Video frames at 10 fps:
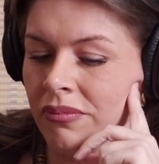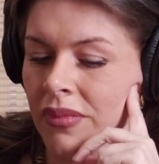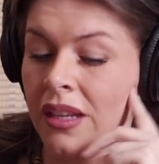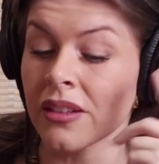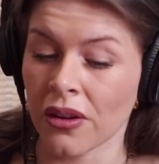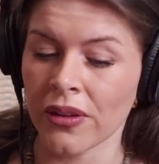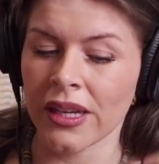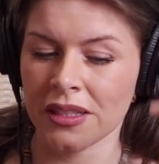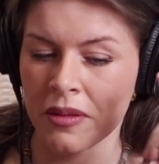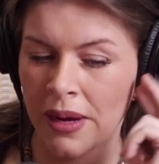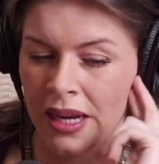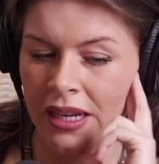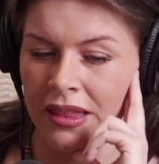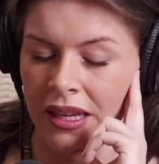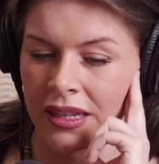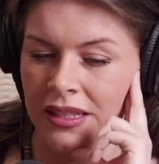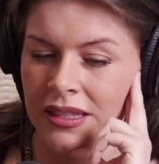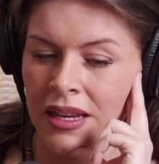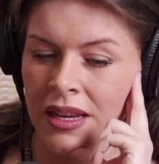and going into the painting thing is,